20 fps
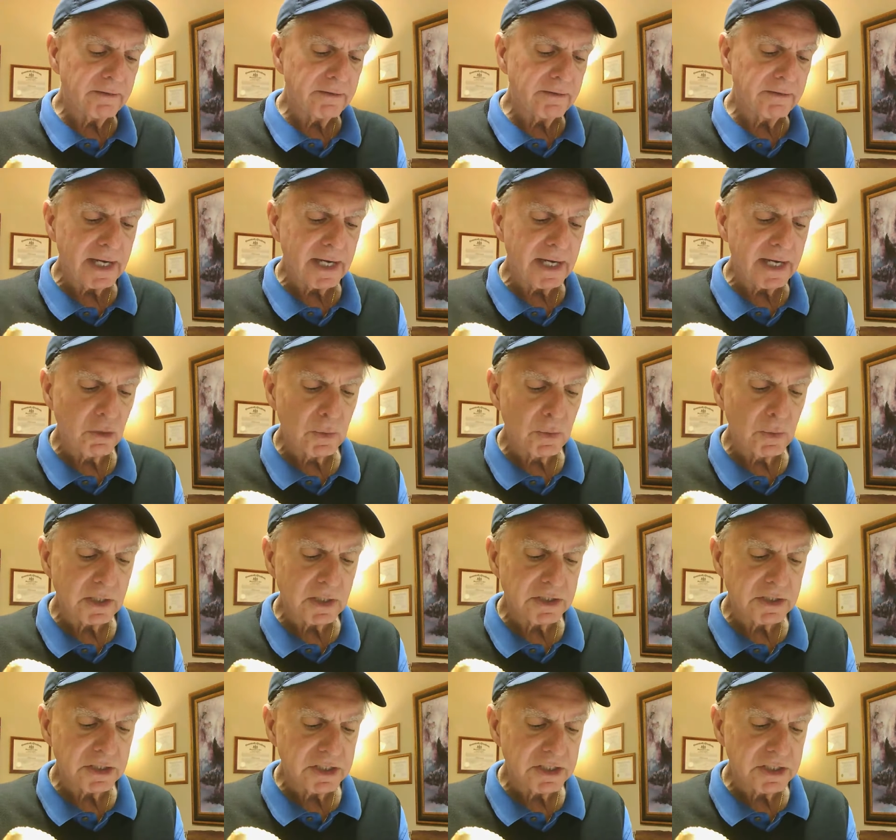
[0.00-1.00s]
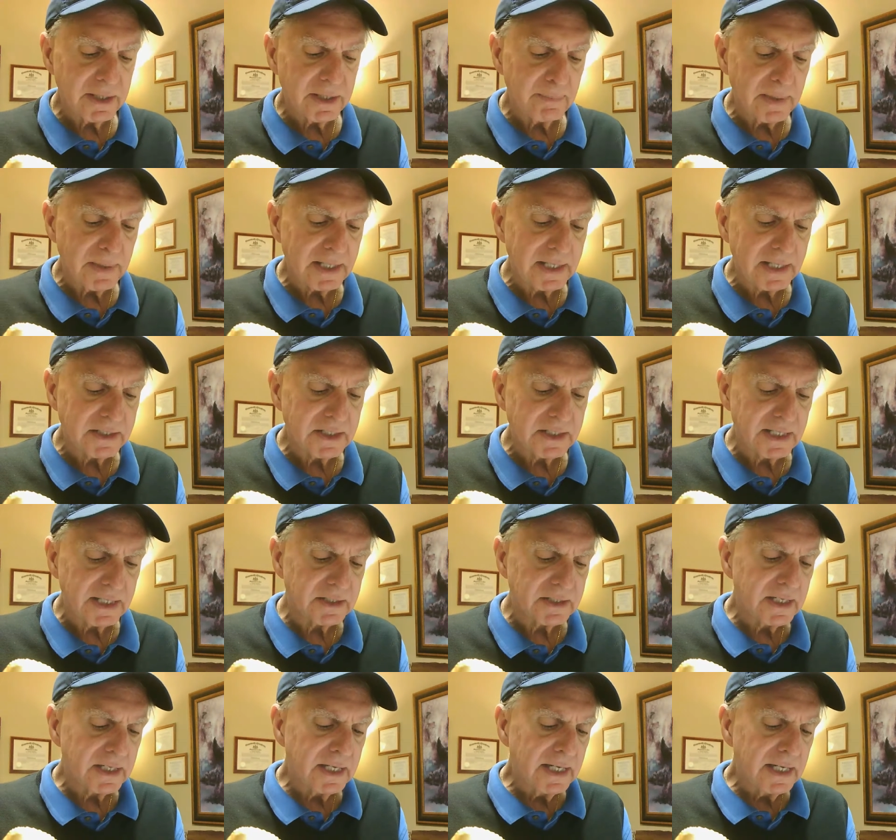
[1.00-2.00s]
via gorillas and chimpanzees,
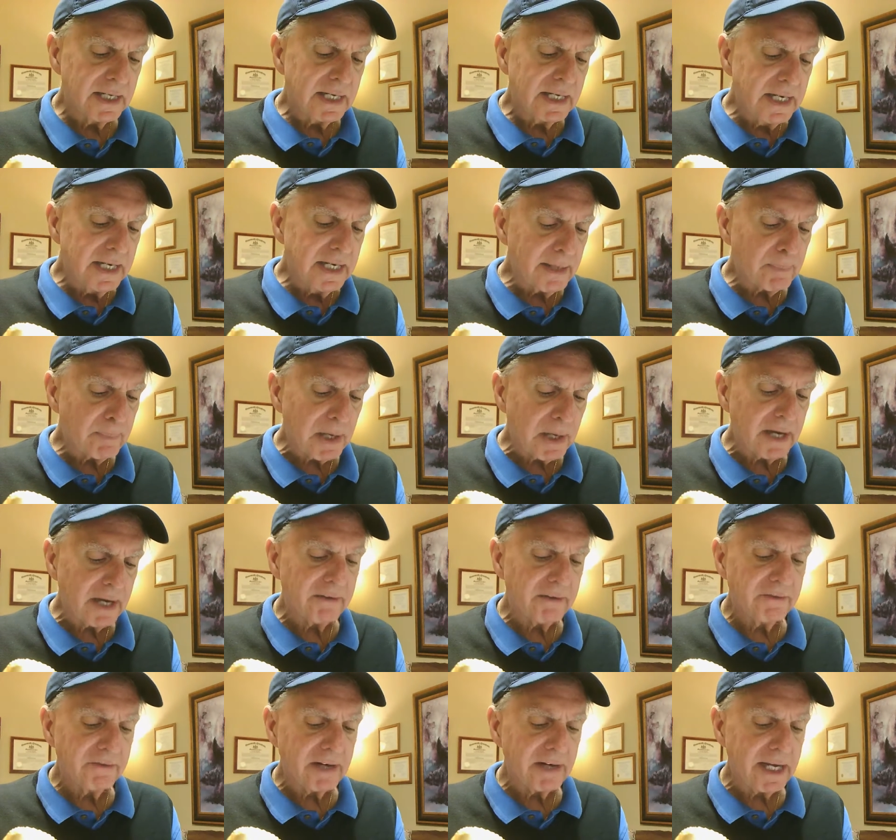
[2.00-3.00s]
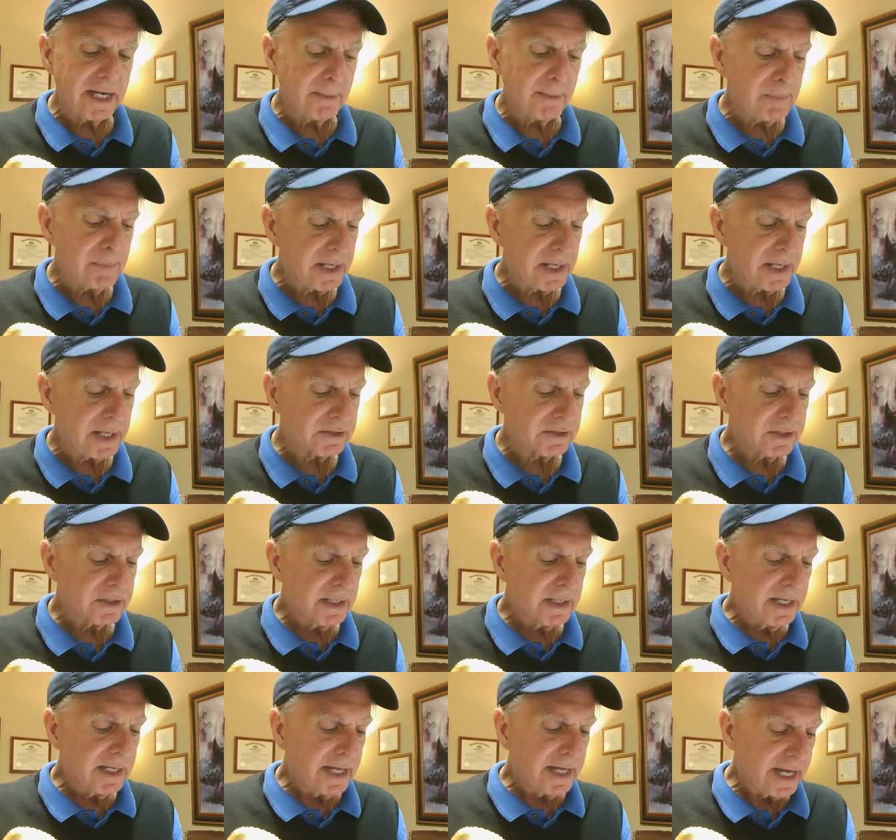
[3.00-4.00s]
Nipah via pigs,
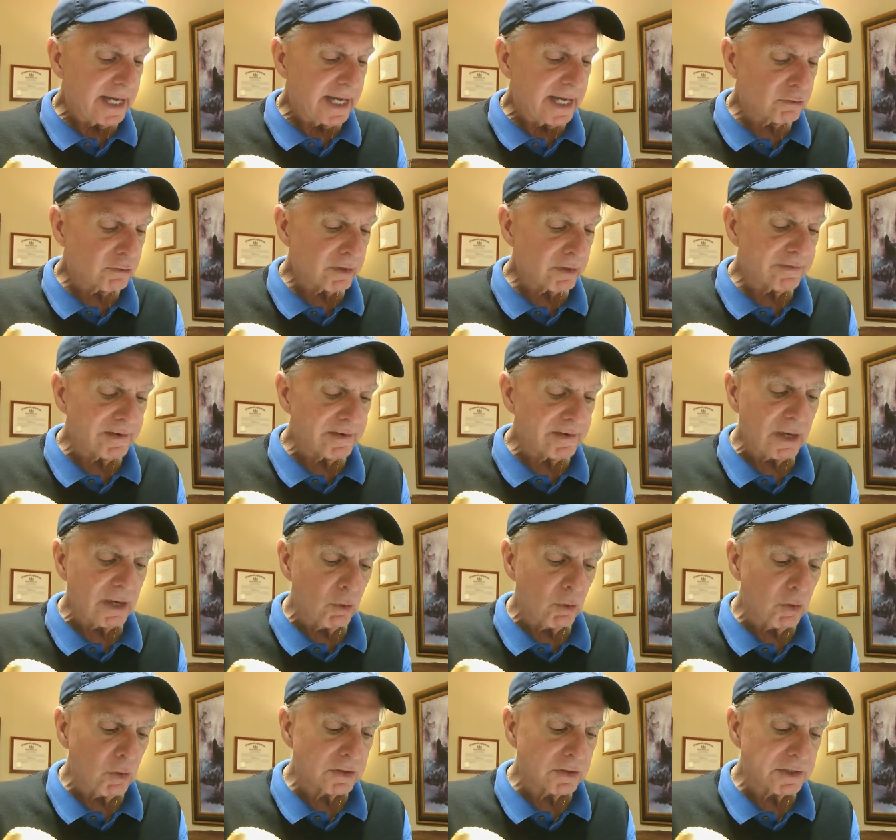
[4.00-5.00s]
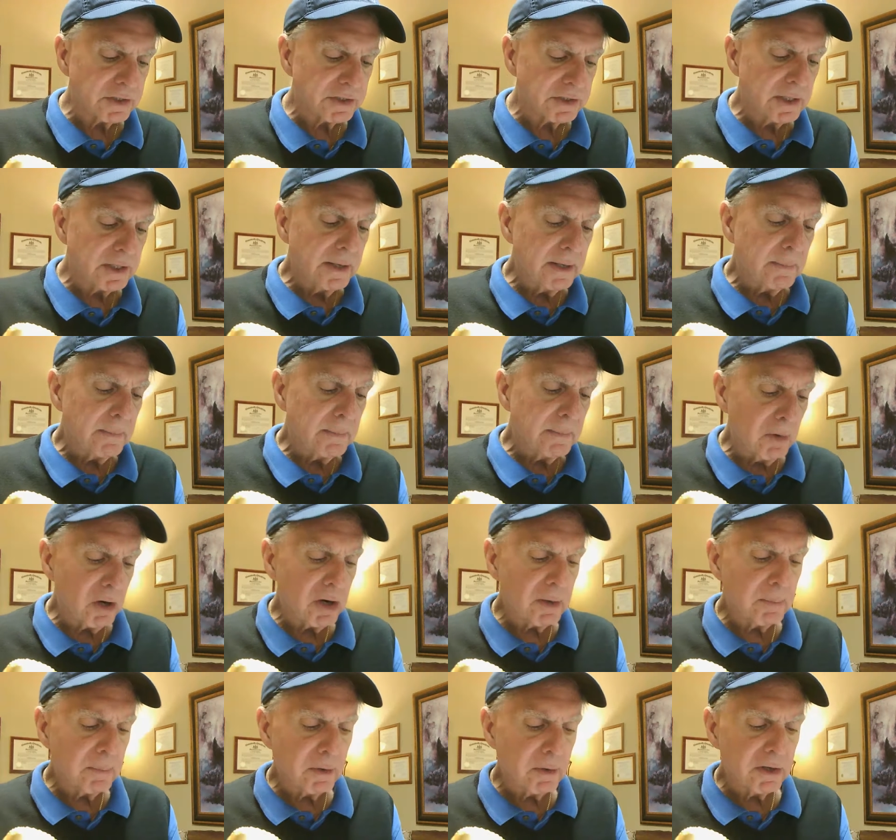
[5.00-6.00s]
Hendra via horses,
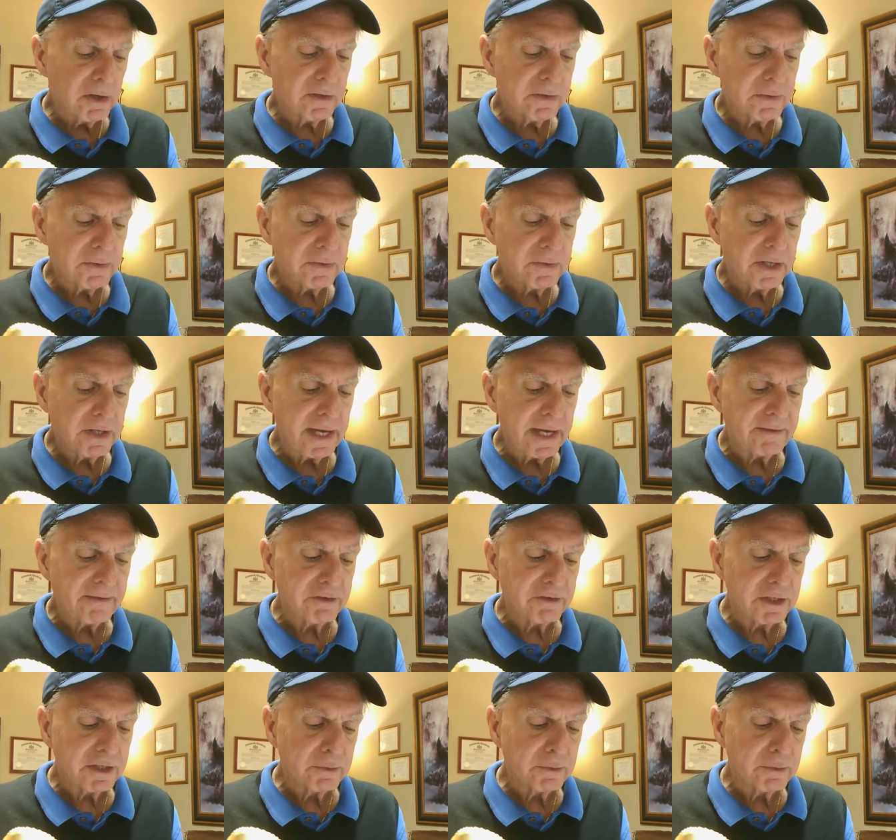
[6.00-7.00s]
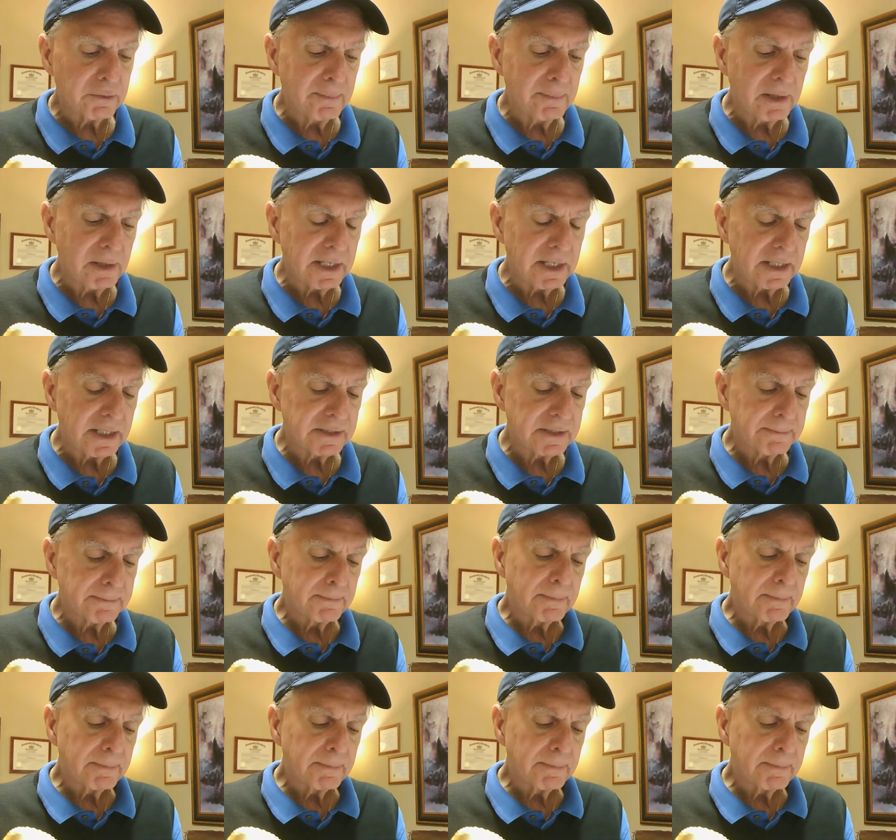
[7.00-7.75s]
Marburg through the African green monkeys.